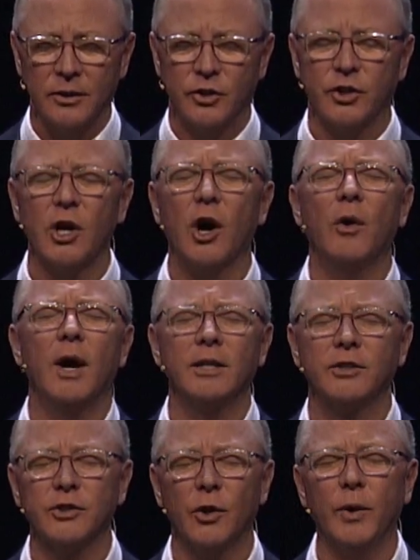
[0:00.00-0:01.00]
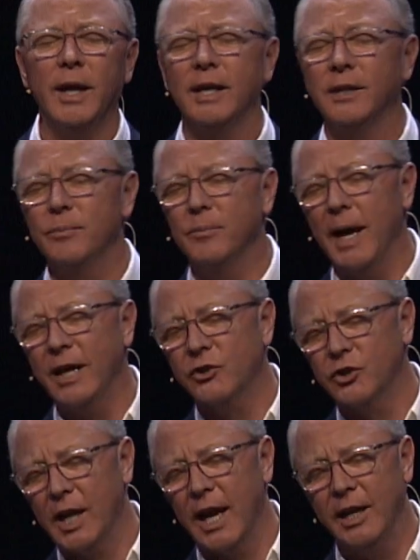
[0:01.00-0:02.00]
Show us so we can
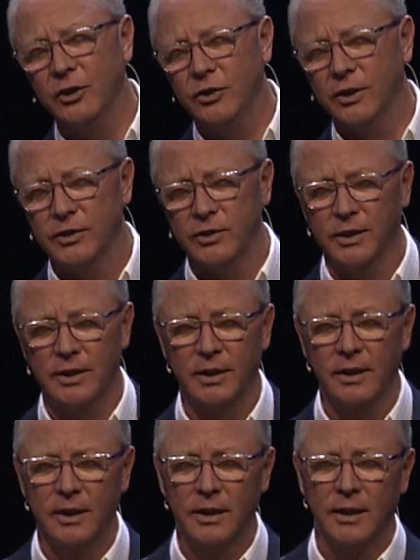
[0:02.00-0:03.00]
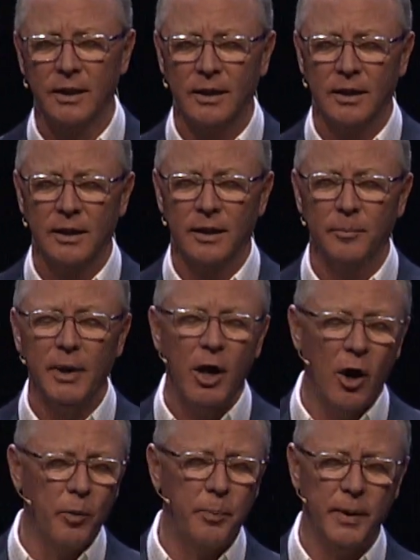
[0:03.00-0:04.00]
make changes and
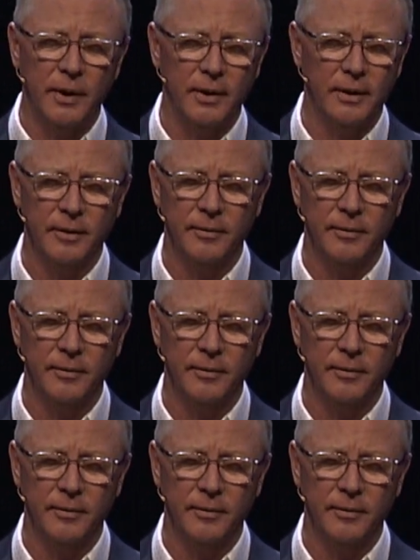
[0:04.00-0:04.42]
be open.